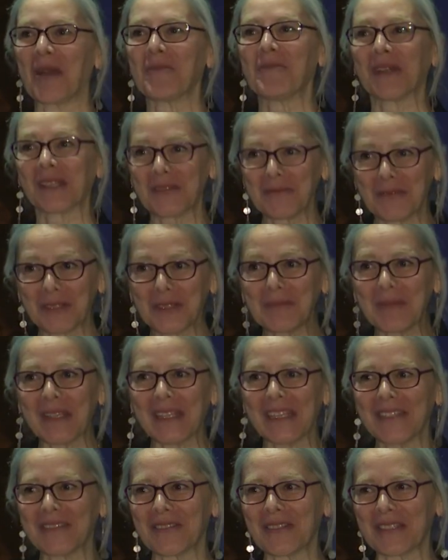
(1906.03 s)
But it would
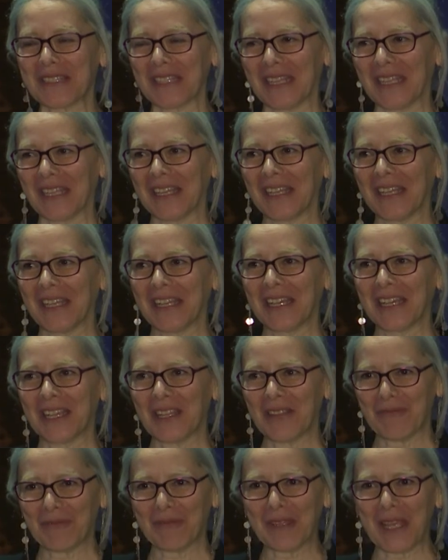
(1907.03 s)
be interesting
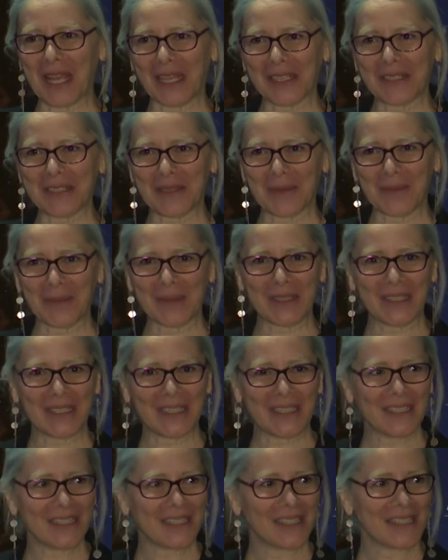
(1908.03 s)
if we had
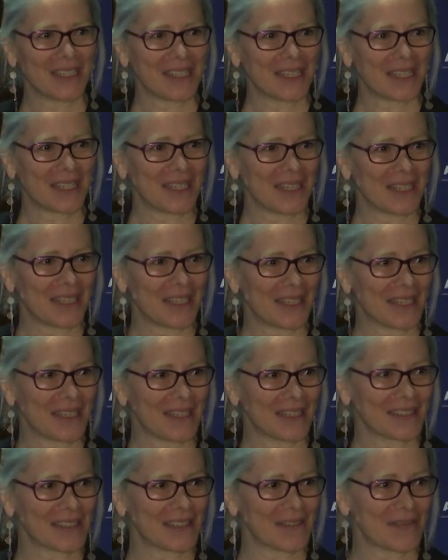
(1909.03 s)
somebody
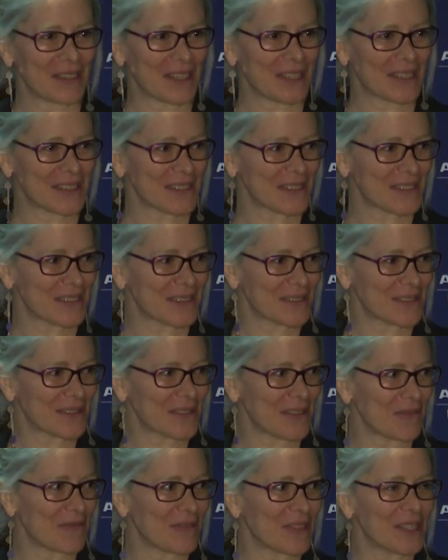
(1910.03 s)
giving us
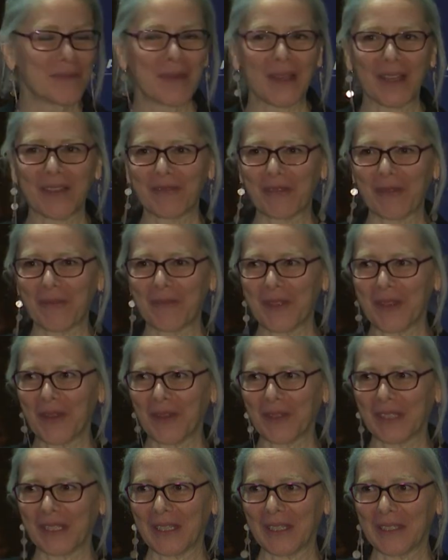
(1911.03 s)
some feedback from the
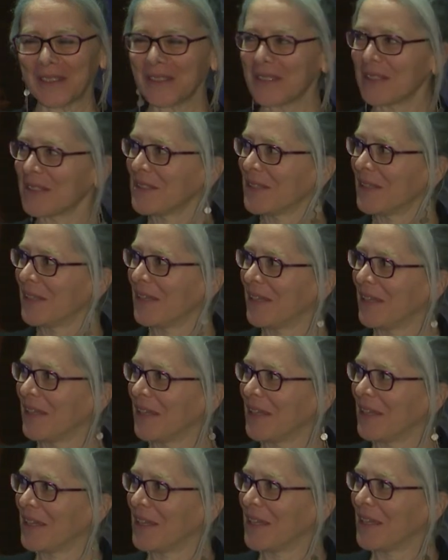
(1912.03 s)
audience,
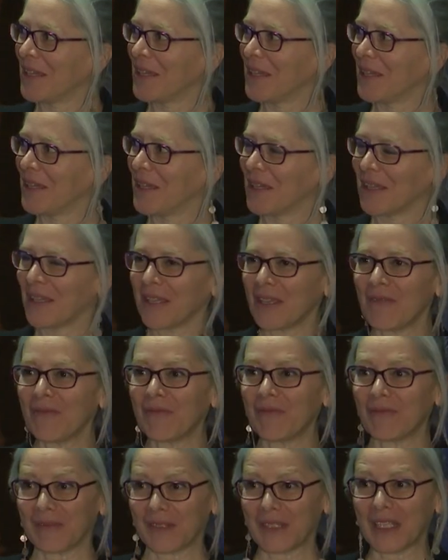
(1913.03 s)

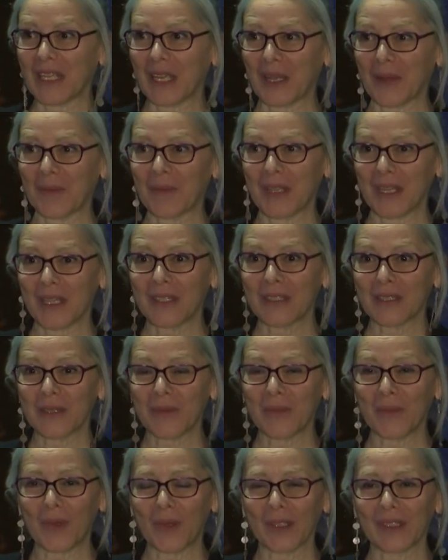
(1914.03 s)
if CCAM is
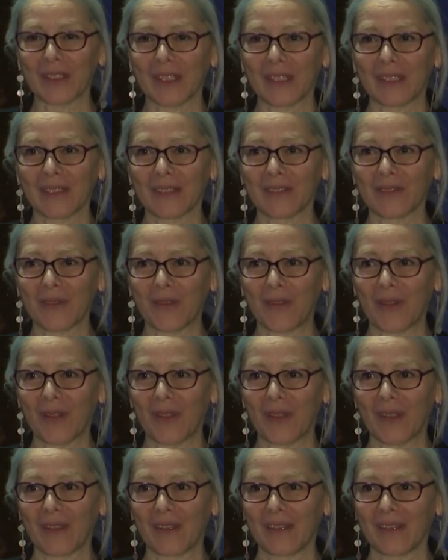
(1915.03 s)
important,
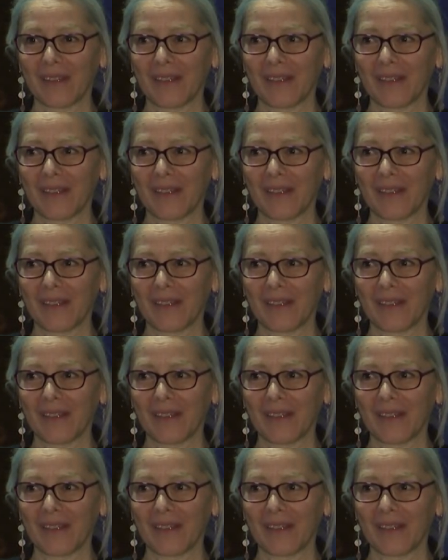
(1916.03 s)
or